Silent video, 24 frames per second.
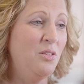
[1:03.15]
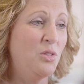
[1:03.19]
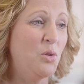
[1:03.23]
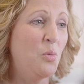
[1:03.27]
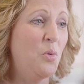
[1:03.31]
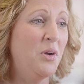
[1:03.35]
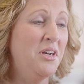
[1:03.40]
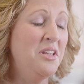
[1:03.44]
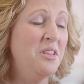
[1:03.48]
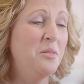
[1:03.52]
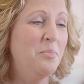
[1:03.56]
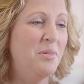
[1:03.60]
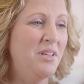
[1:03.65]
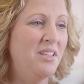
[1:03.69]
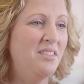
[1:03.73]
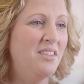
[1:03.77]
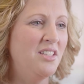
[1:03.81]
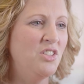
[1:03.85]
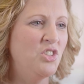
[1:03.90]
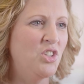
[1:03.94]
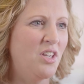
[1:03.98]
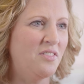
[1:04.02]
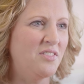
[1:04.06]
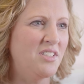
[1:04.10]
One of the big
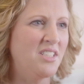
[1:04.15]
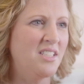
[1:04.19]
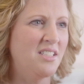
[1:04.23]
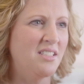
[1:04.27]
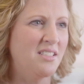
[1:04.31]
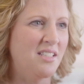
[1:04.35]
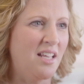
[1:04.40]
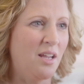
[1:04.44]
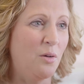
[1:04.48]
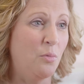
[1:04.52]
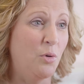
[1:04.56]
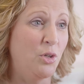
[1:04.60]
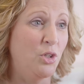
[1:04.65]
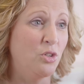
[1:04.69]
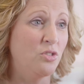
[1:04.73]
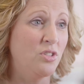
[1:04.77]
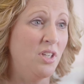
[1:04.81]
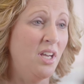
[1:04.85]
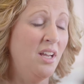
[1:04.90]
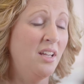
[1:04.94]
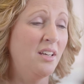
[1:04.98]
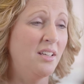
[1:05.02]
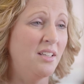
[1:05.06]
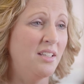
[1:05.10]
things you have to decide when you're
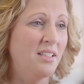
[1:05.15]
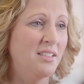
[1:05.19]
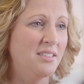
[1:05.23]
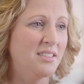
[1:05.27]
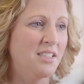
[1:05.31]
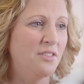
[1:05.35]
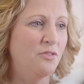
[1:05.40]
done is